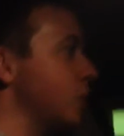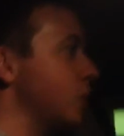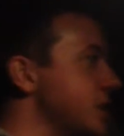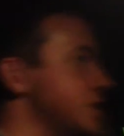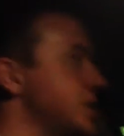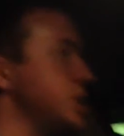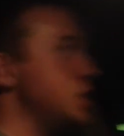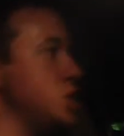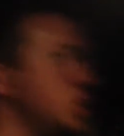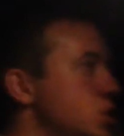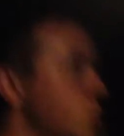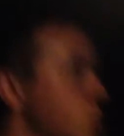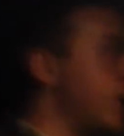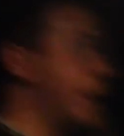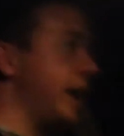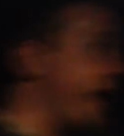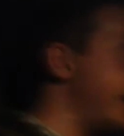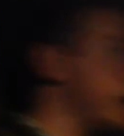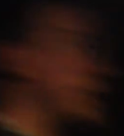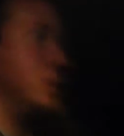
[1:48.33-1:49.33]
which, did you
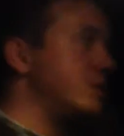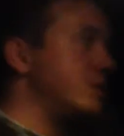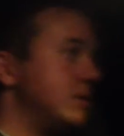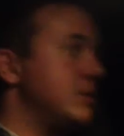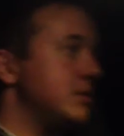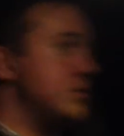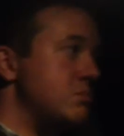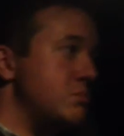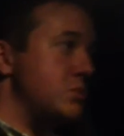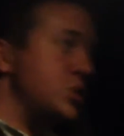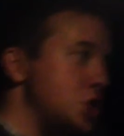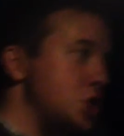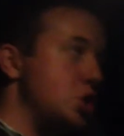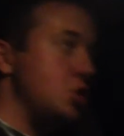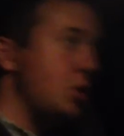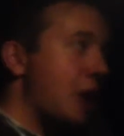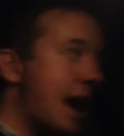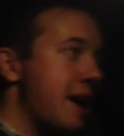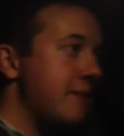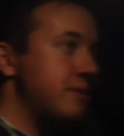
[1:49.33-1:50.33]
uh did
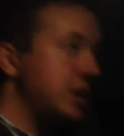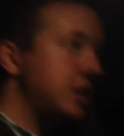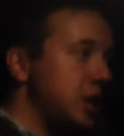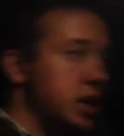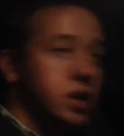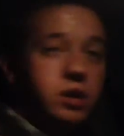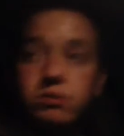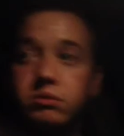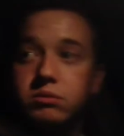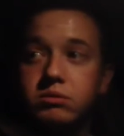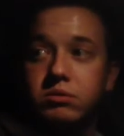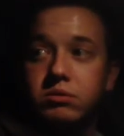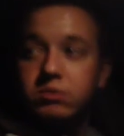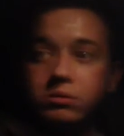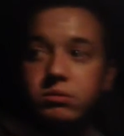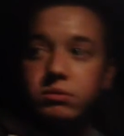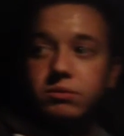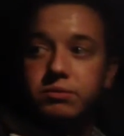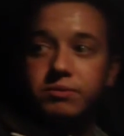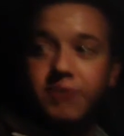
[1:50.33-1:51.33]
you have any
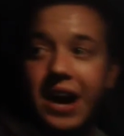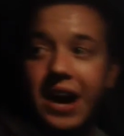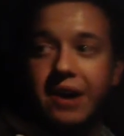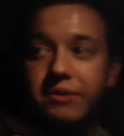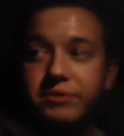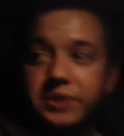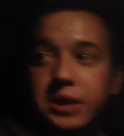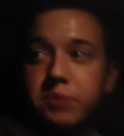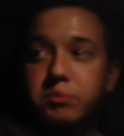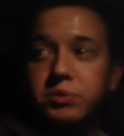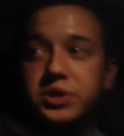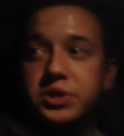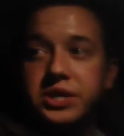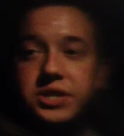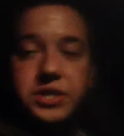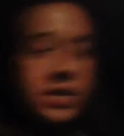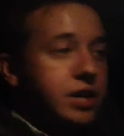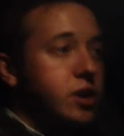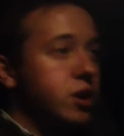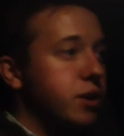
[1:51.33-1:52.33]
five ten percent
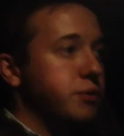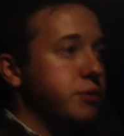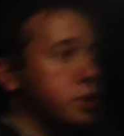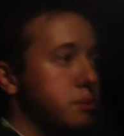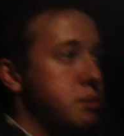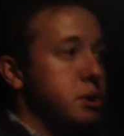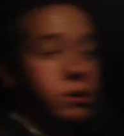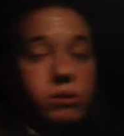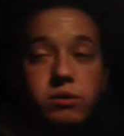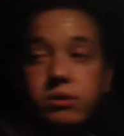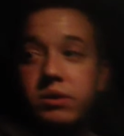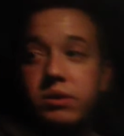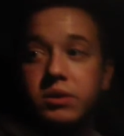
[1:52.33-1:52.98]
taken off your bill?